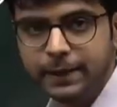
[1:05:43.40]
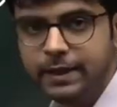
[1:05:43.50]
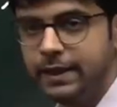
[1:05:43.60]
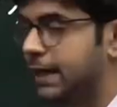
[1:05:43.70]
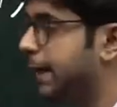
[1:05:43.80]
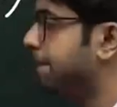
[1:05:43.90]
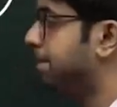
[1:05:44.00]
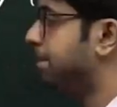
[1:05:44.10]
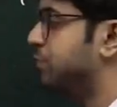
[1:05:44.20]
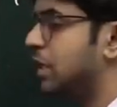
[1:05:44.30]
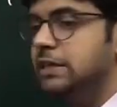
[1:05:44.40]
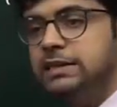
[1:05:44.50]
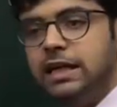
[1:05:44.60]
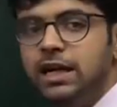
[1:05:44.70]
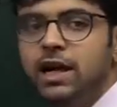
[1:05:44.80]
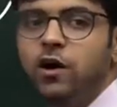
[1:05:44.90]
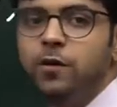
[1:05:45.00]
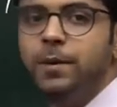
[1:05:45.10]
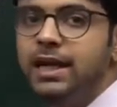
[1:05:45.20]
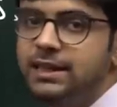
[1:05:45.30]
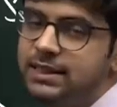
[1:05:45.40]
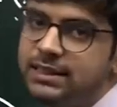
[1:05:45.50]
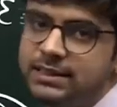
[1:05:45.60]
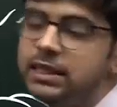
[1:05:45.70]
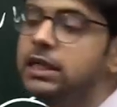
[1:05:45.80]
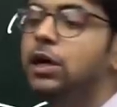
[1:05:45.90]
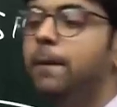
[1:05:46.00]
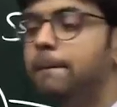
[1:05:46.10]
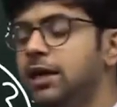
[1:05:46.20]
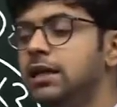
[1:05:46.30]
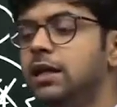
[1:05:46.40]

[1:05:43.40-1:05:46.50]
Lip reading: Theek hai? Central government has dis... But